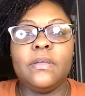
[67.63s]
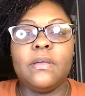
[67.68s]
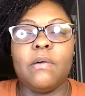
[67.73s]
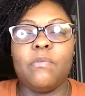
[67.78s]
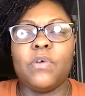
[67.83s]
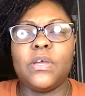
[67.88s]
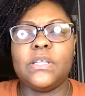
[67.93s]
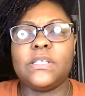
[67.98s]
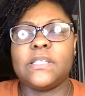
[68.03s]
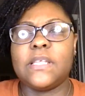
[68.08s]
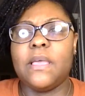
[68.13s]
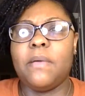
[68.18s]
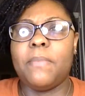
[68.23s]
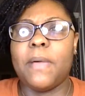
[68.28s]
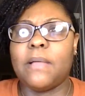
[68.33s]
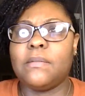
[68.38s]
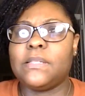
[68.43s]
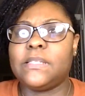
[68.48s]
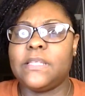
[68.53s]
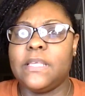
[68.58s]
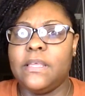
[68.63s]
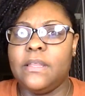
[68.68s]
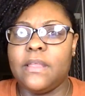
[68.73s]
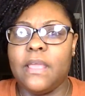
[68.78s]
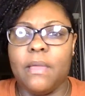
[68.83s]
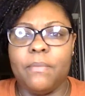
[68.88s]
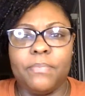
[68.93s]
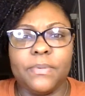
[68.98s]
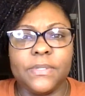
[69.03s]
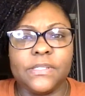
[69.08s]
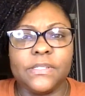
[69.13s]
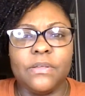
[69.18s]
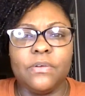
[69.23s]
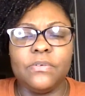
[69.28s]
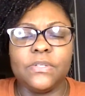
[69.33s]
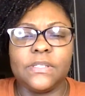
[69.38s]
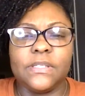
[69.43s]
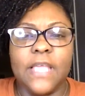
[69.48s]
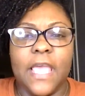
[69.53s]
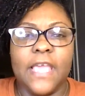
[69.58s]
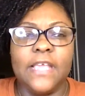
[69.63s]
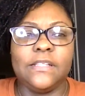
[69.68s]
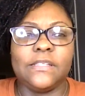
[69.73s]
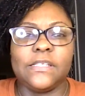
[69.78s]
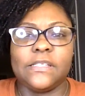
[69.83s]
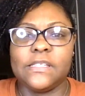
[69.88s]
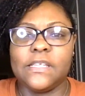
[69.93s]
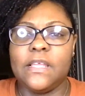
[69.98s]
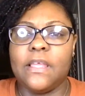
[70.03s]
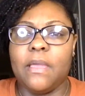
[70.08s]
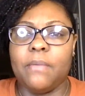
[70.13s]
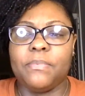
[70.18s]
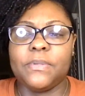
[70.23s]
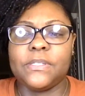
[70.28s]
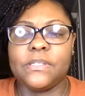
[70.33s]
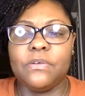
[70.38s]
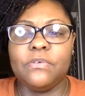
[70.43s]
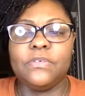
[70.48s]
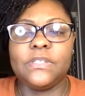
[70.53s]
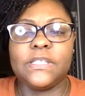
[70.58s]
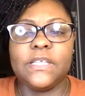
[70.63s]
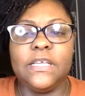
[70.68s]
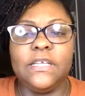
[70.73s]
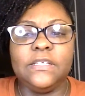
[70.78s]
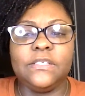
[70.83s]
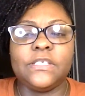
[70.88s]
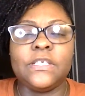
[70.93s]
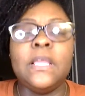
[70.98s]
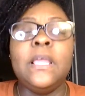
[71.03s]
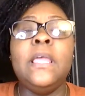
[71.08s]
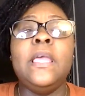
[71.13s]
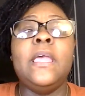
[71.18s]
I want to say about 10 episodes, 8 to 10 episodes each.